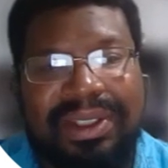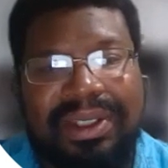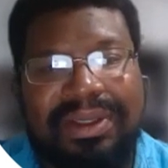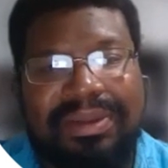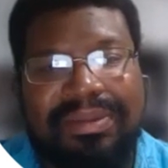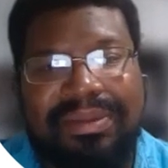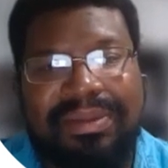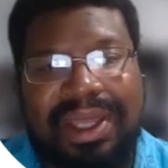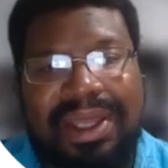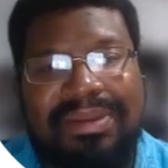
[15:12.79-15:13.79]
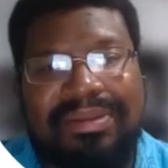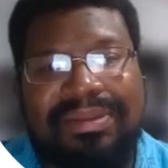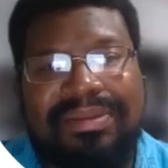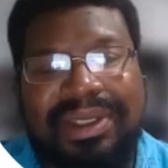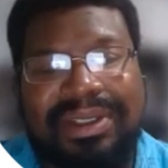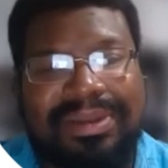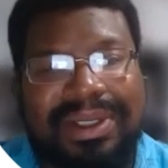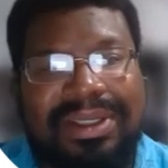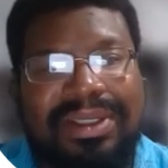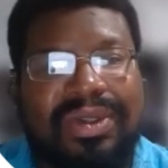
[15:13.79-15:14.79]
The
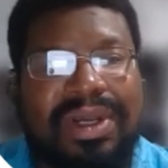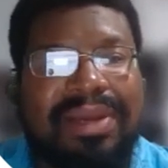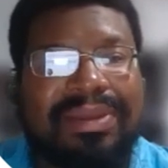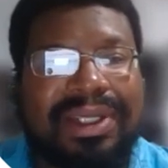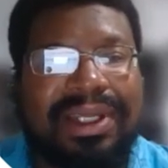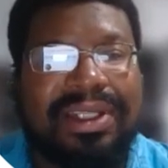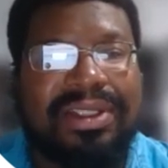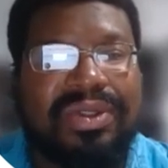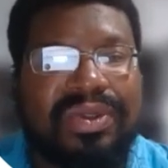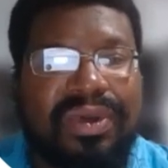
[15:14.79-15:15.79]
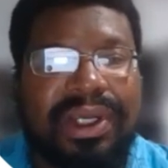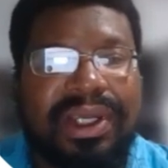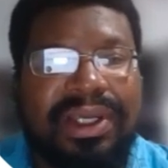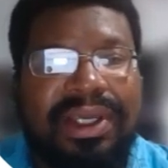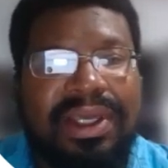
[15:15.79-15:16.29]
Benjamin tribe is going to get destroyed.